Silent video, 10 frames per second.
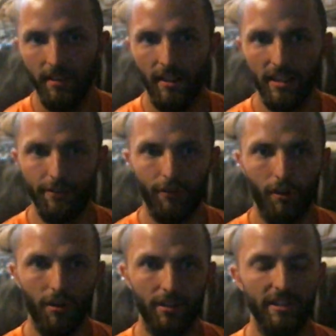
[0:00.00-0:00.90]
as
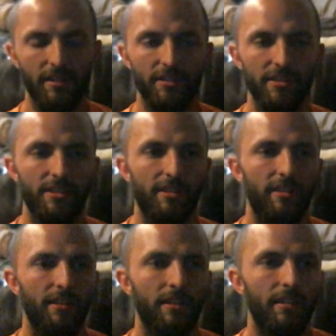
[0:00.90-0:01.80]
far as
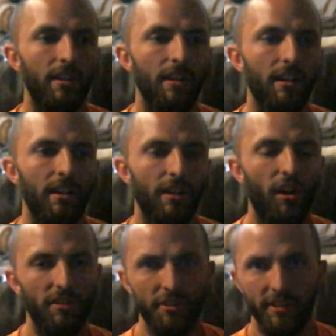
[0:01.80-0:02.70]

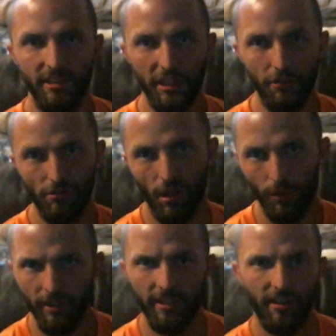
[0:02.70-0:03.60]
constantly
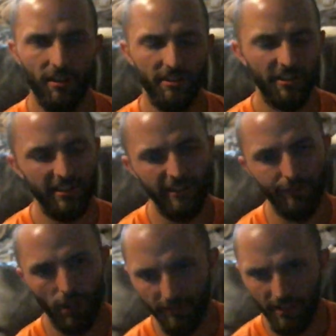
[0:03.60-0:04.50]
growing, constantly
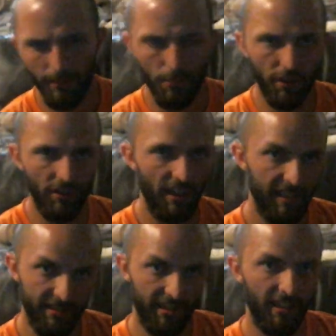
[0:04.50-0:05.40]
evolving and
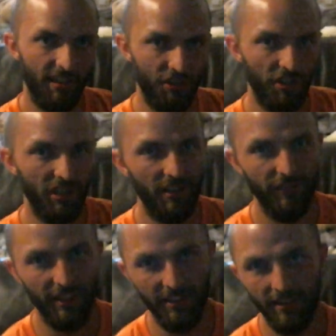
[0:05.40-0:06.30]
progressing and
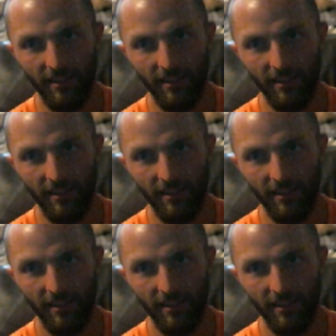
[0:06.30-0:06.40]
achieving.